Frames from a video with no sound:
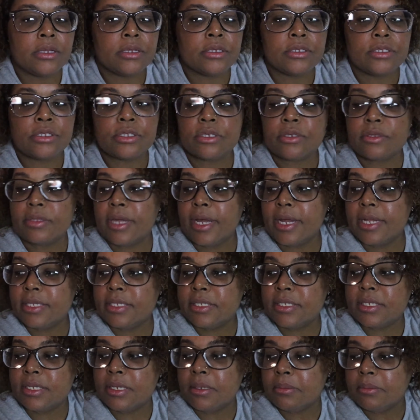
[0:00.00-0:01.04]
so that's
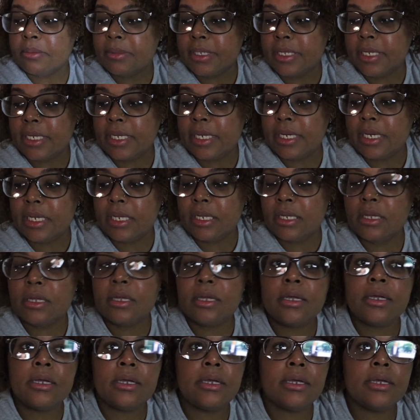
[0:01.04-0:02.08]
something
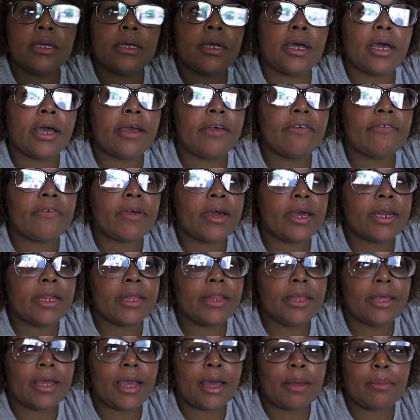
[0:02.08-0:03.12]
I
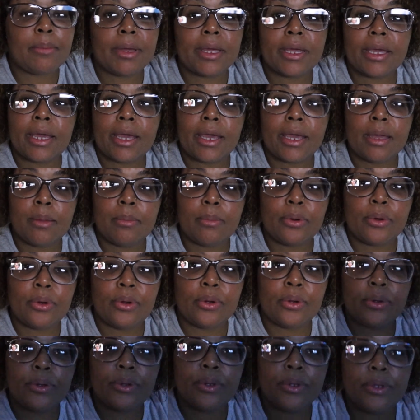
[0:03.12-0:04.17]
finally got my
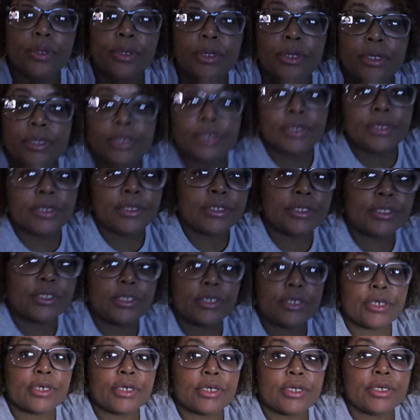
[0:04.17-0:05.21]
cable
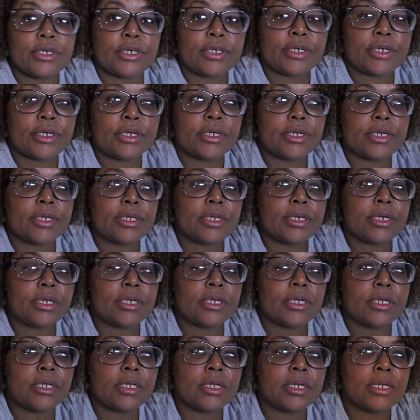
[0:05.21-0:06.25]
turned
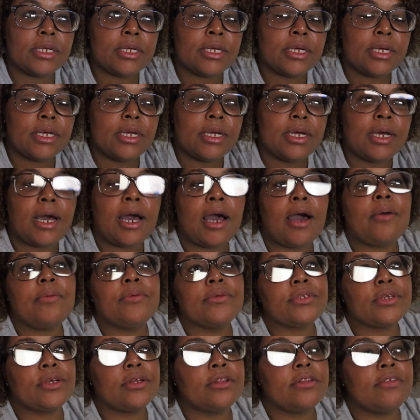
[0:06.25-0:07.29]
on I
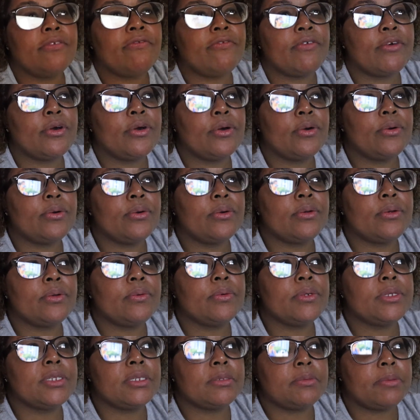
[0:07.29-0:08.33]
was on the phone
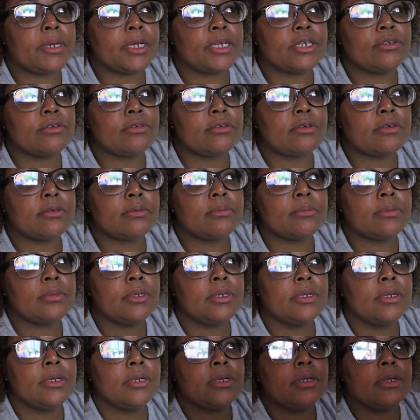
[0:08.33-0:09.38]
with Spectrum
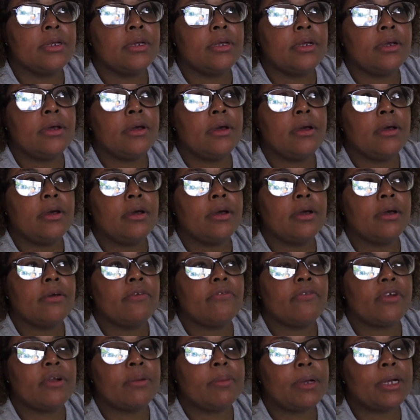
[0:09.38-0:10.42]

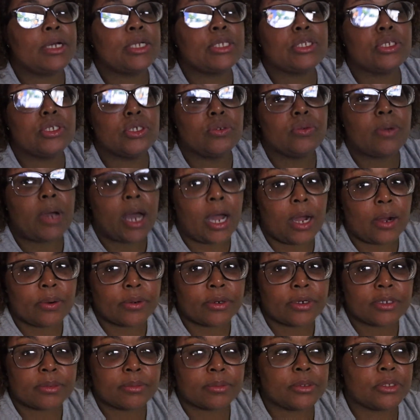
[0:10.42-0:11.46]
for about two
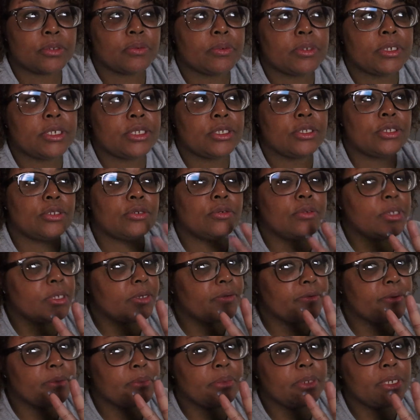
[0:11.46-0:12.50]
hours between two
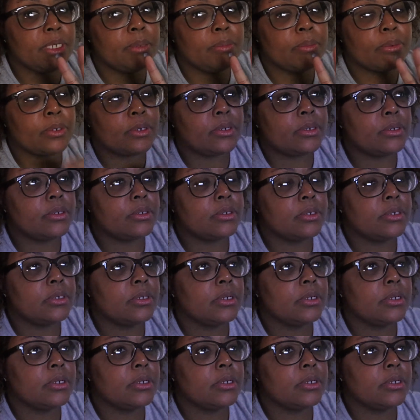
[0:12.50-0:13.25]
different people